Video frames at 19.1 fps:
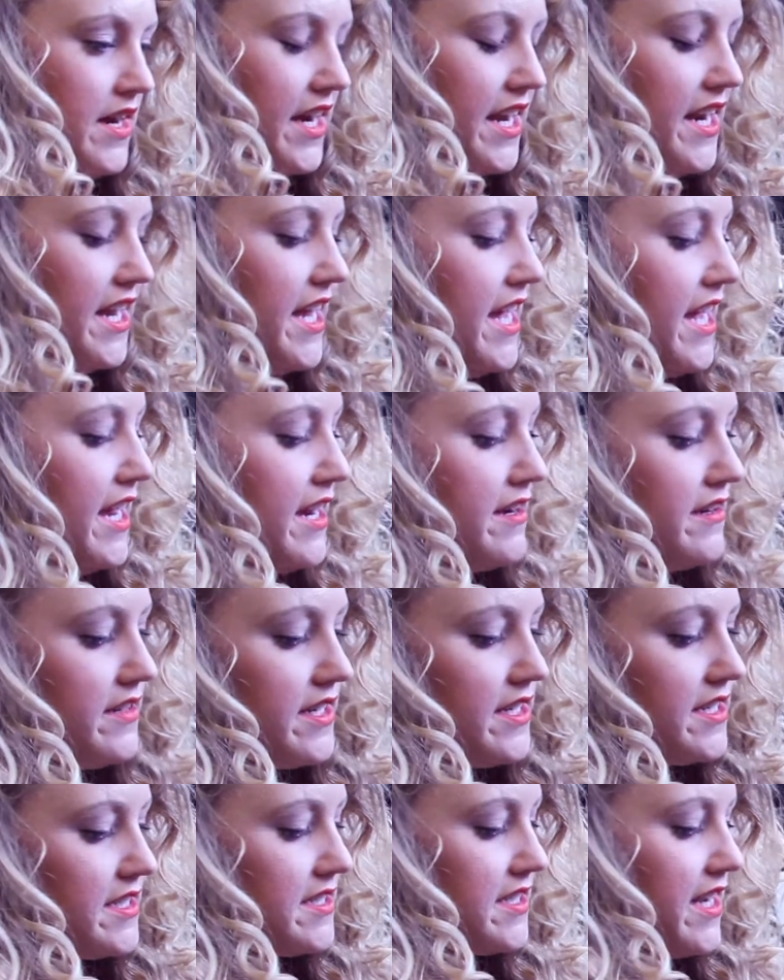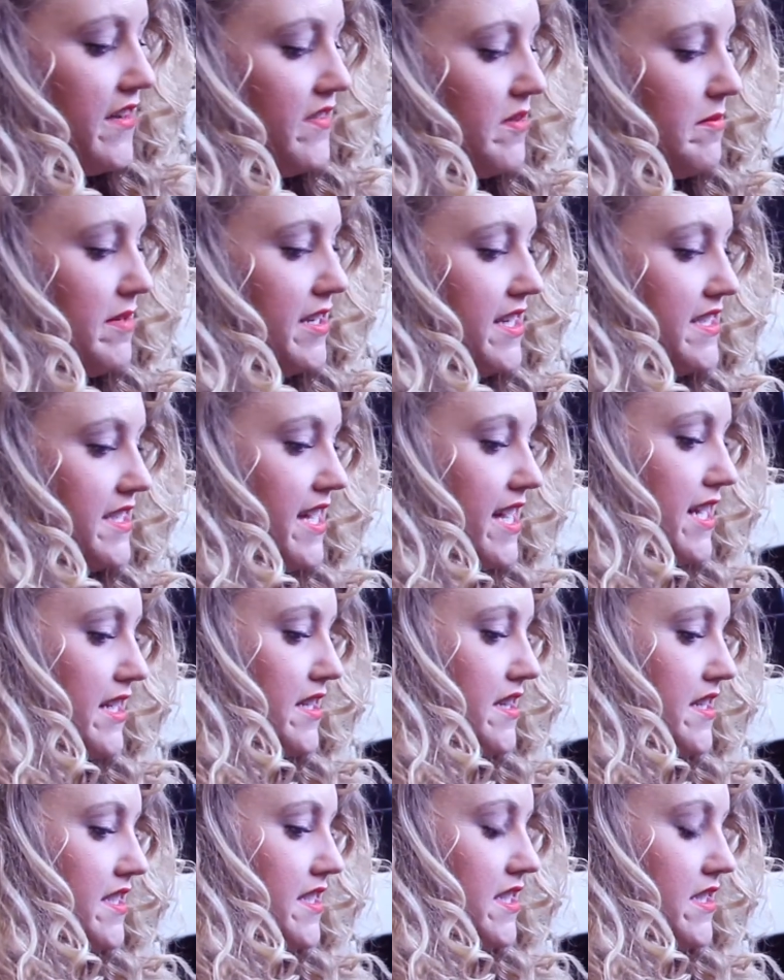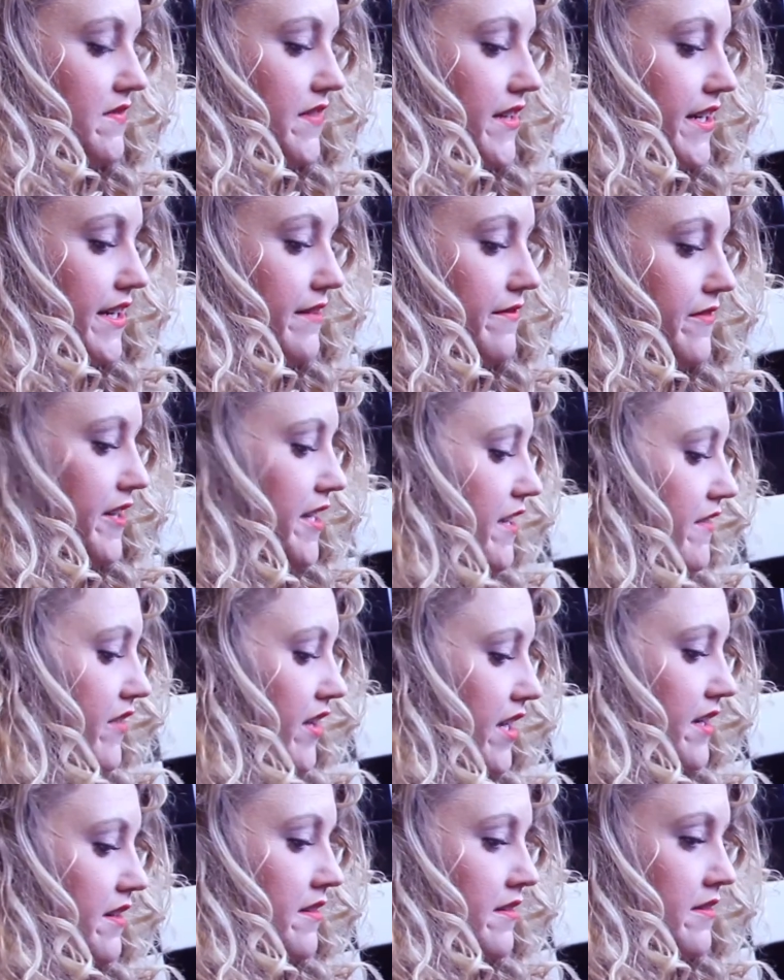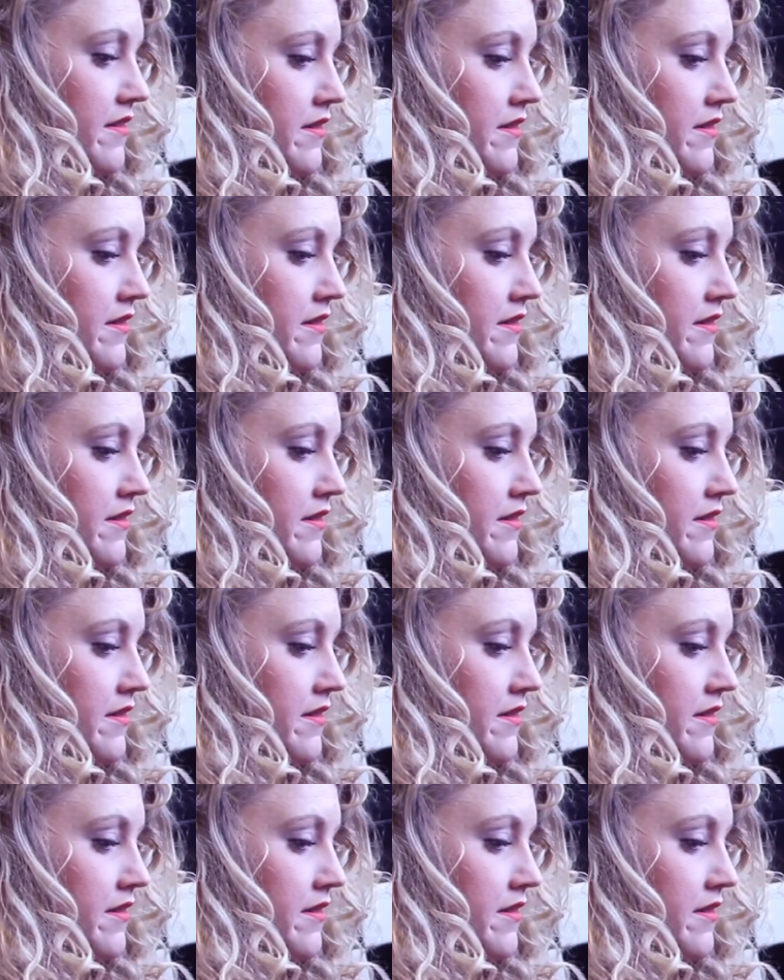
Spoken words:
And again, it doesn't have to be exact, this is very forgiving.